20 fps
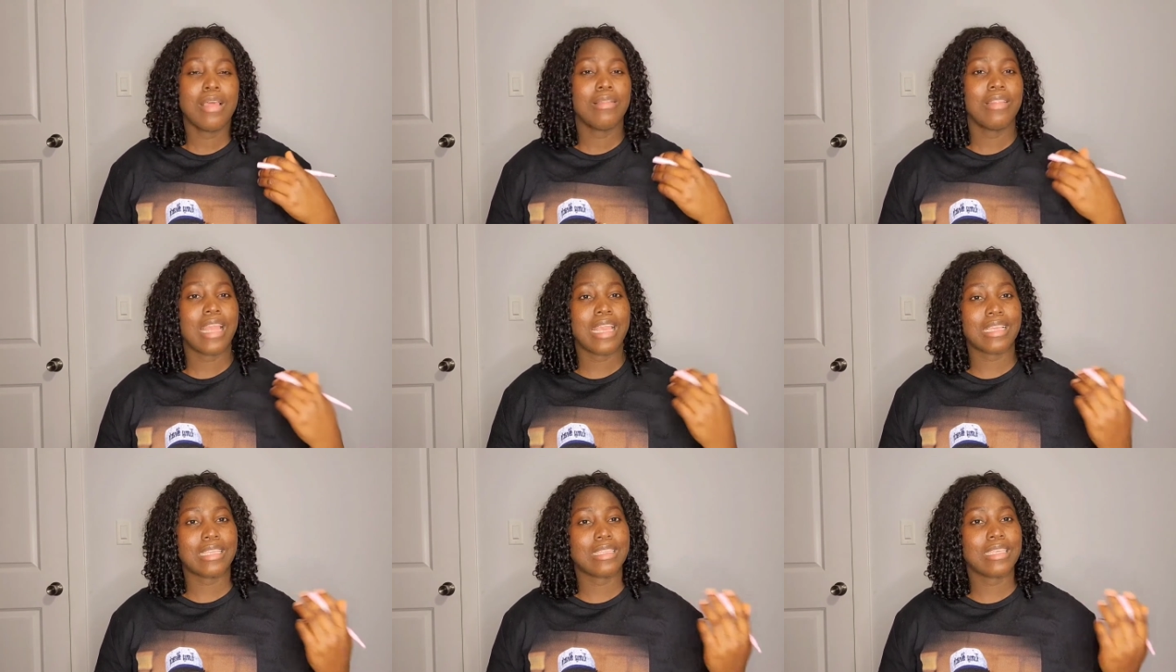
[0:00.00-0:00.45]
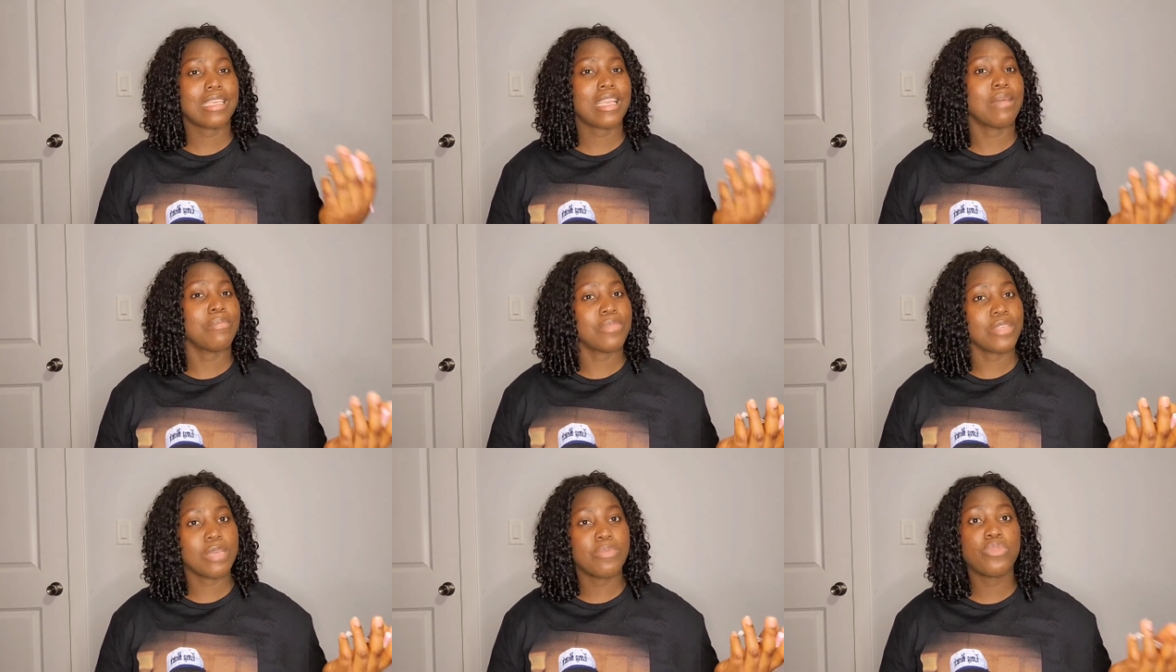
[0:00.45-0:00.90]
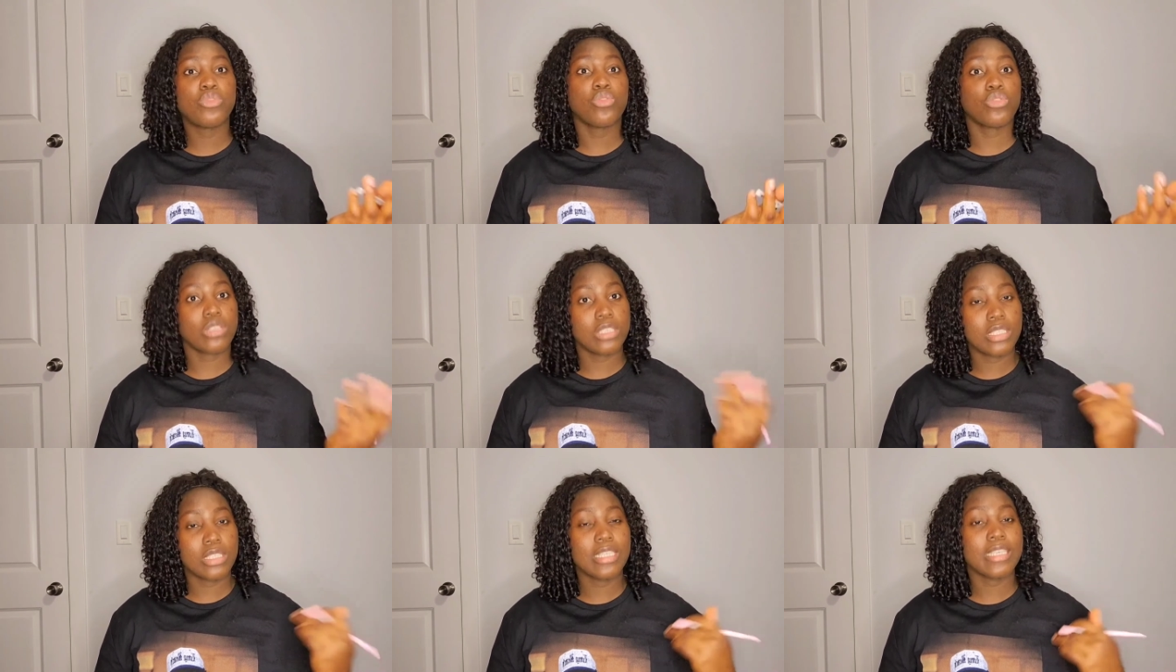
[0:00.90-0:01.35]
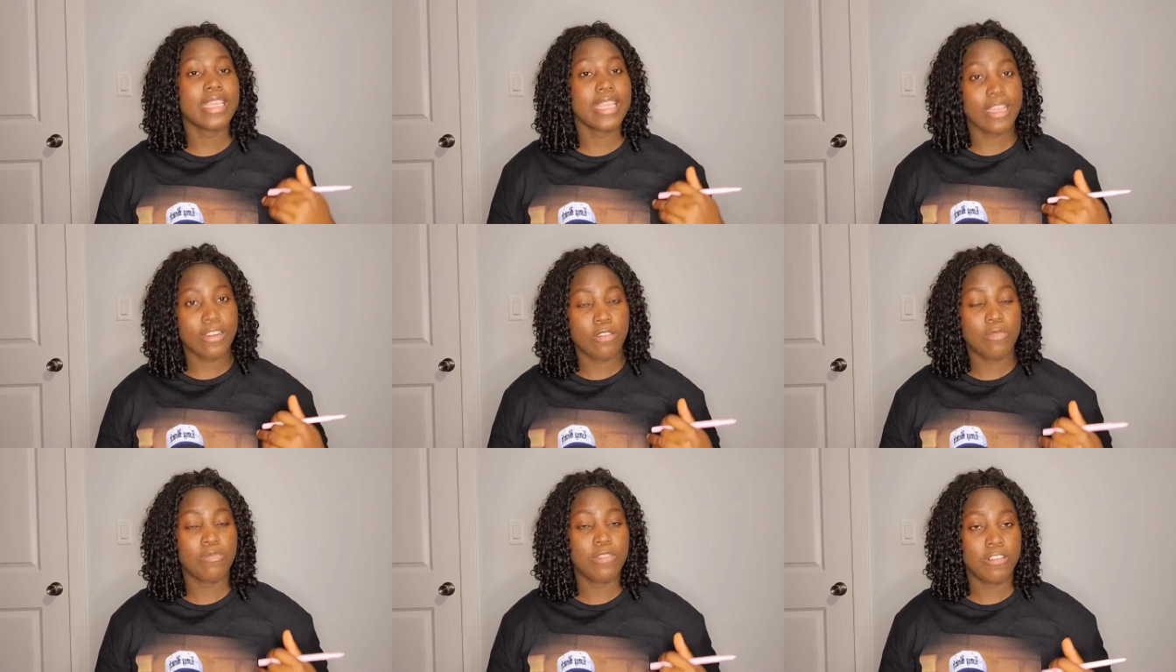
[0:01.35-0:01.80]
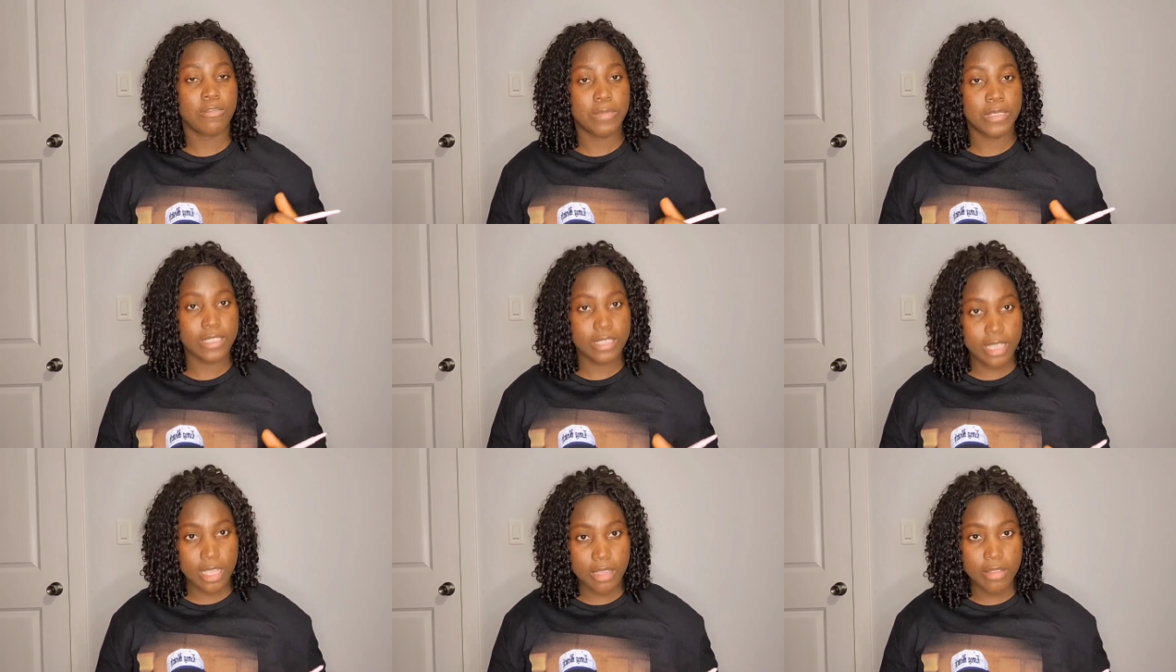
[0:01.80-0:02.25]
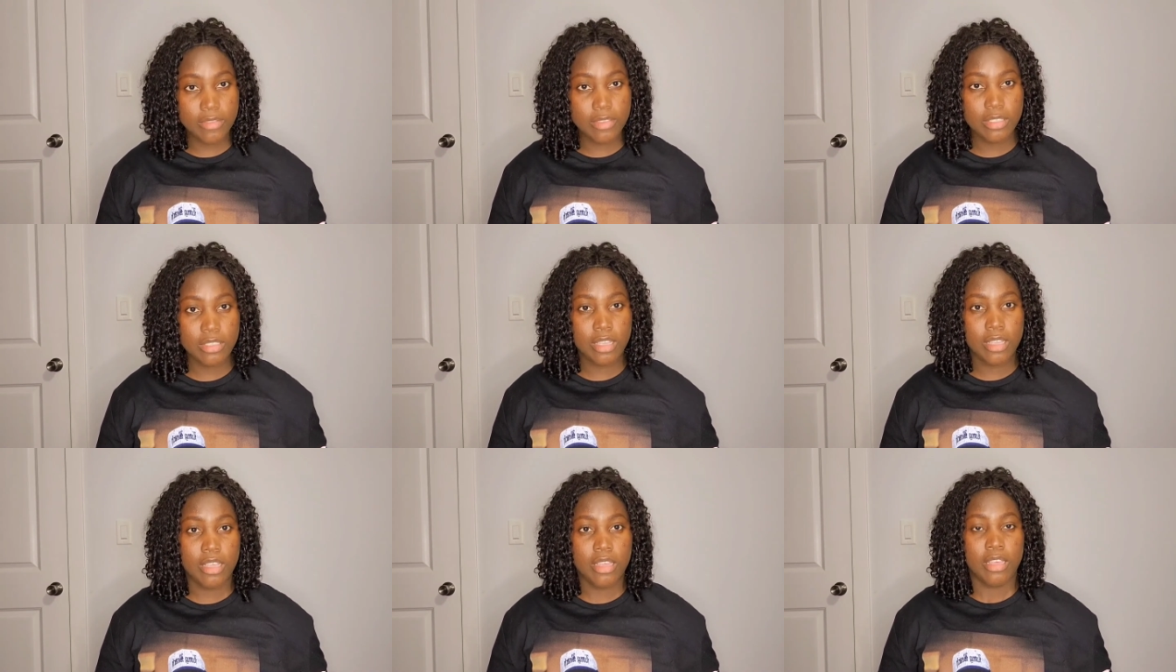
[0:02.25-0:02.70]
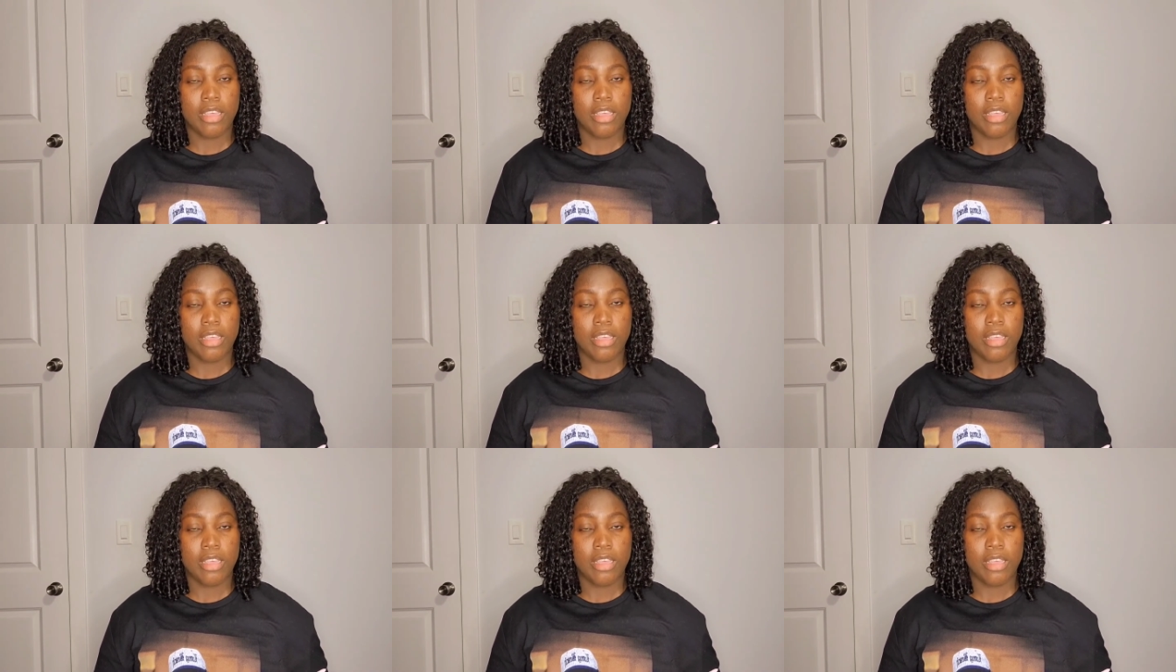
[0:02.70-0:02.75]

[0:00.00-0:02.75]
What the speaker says: like they can be able to still take care of themselves,